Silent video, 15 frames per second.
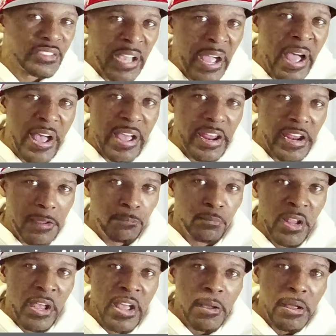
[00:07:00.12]
time
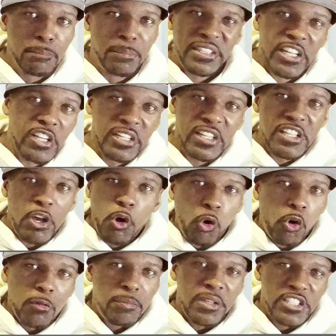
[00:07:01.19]
but they're gonna
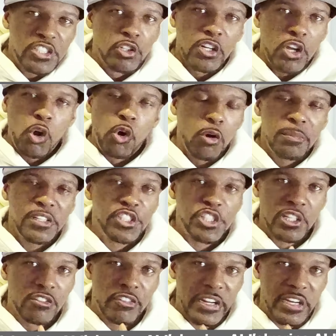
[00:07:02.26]
all it's gonna all be
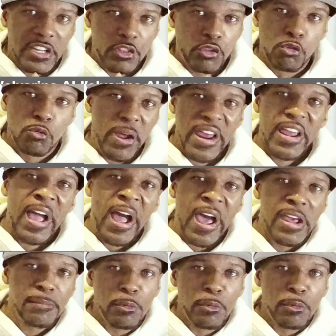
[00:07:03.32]
generated through AI.